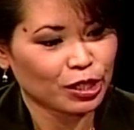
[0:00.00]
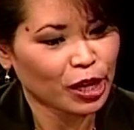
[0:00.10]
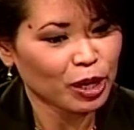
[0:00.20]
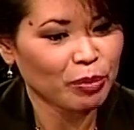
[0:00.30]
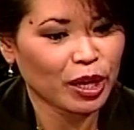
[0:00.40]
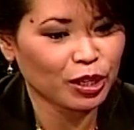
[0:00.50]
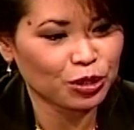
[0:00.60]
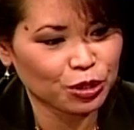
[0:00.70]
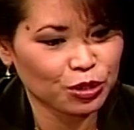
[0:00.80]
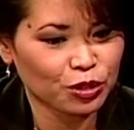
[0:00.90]
lot of
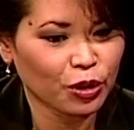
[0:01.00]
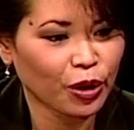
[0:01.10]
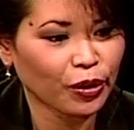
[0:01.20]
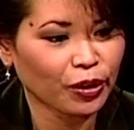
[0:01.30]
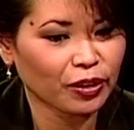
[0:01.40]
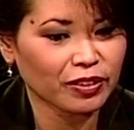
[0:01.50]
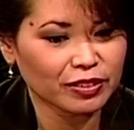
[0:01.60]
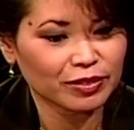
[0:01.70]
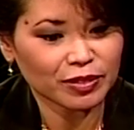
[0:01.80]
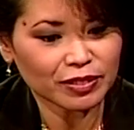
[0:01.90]
managers are
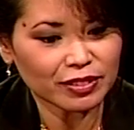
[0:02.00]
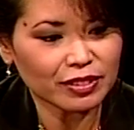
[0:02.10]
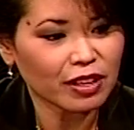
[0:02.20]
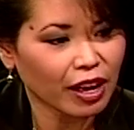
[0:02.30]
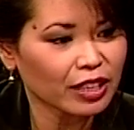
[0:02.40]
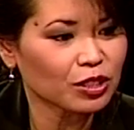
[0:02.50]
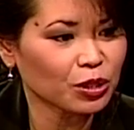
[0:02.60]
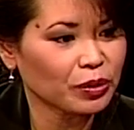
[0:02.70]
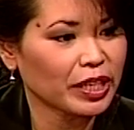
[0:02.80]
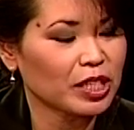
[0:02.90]
not
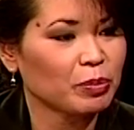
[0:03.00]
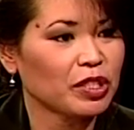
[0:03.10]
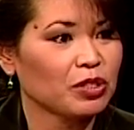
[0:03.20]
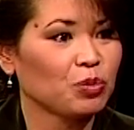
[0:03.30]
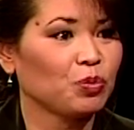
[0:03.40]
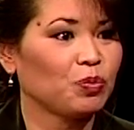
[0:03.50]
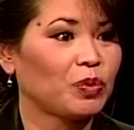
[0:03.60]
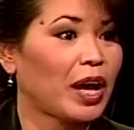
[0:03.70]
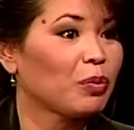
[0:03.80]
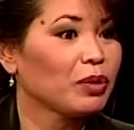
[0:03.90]
doing as much as
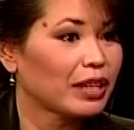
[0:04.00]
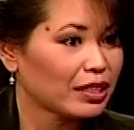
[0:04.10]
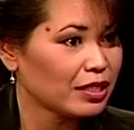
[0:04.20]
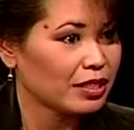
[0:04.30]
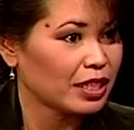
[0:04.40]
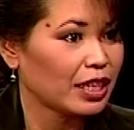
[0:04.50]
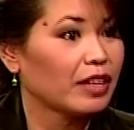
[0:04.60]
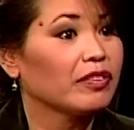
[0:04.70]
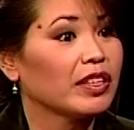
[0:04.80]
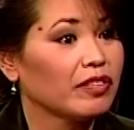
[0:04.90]
I would like to see
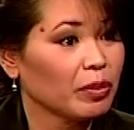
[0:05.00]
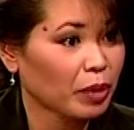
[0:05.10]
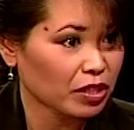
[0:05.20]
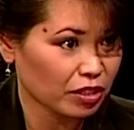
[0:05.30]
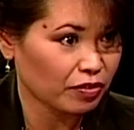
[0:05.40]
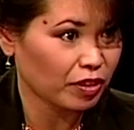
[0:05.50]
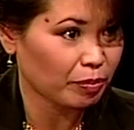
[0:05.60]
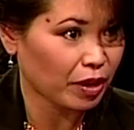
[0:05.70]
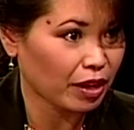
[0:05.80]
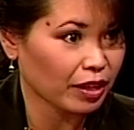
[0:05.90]
of giving positive
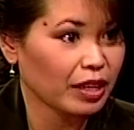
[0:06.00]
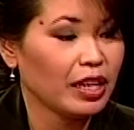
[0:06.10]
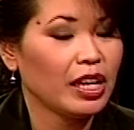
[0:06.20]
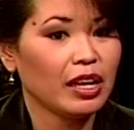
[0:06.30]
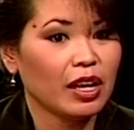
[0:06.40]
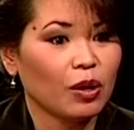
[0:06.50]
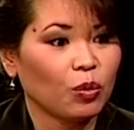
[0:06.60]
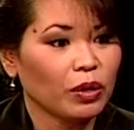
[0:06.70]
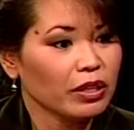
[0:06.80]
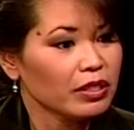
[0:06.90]
feedback,
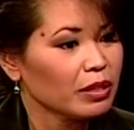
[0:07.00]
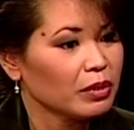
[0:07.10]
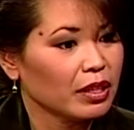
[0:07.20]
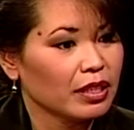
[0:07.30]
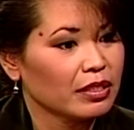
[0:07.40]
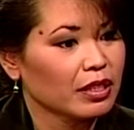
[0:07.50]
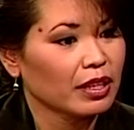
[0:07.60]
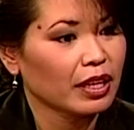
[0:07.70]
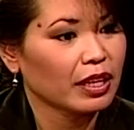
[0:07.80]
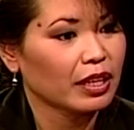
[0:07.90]
what are some of the things
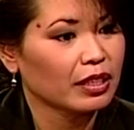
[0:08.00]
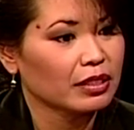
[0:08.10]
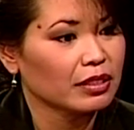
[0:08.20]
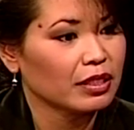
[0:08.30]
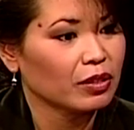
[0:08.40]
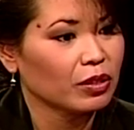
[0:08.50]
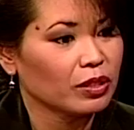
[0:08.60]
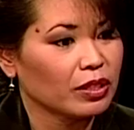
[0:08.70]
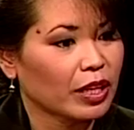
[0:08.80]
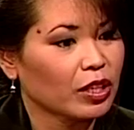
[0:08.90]

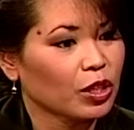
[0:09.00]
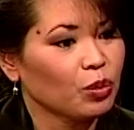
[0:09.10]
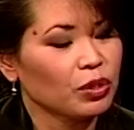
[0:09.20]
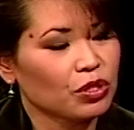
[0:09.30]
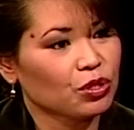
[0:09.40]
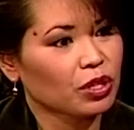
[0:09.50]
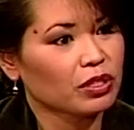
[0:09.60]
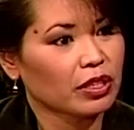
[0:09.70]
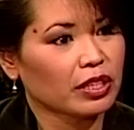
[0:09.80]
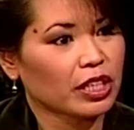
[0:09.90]
that you would
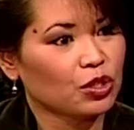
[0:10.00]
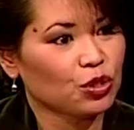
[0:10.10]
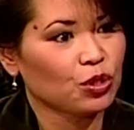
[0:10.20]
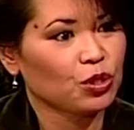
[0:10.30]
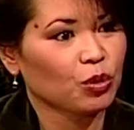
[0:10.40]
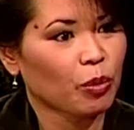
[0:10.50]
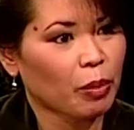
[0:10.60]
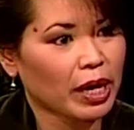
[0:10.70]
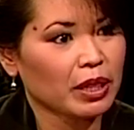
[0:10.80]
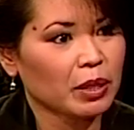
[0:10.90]
suggest that they do to
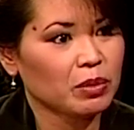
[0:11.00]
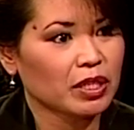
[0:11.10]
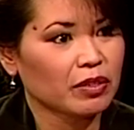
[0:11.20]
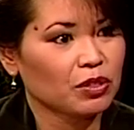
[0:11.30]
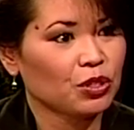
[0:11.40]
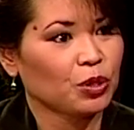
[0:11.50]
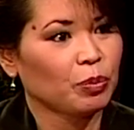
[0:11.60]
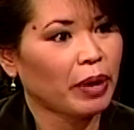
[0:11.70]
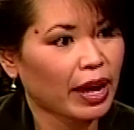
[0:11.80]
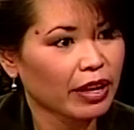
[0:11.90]
remind themselves to
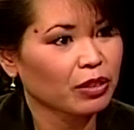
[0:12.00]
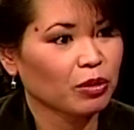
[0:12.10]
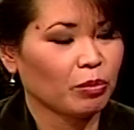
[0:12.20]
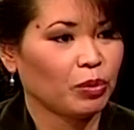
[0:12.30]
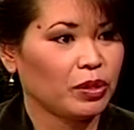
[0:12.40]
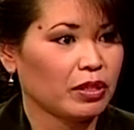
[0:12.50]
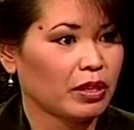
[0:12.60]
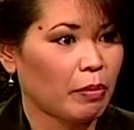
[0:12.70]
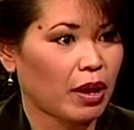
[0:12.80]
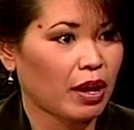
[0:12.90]
pat their employees on
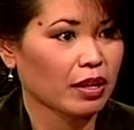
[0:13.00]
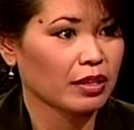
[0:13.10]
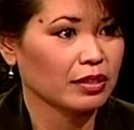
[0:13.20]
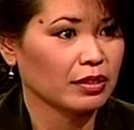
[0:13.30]
the back?